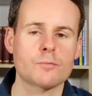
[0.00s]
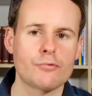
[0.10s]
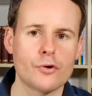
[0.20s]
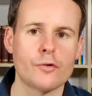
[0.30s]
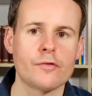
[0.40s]

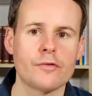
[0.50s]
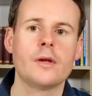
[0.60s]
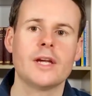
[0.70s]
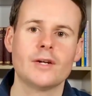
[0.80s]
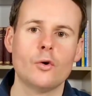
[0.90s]
proof,
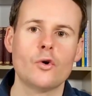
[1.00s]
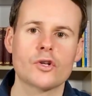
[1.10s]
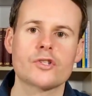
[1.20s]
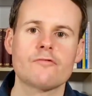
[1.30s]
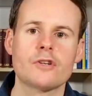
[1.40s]
in order
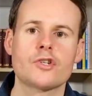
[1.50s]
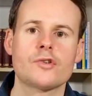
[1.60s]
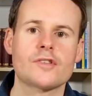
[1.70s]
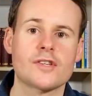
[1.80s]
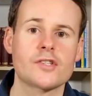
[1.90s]
to reduce
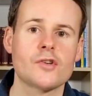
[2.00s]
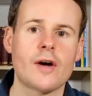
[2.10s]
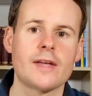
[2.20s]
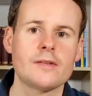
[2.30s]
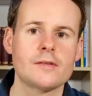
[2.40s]
the
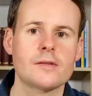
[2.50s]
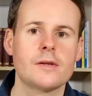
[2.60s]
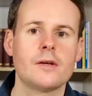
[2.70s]
size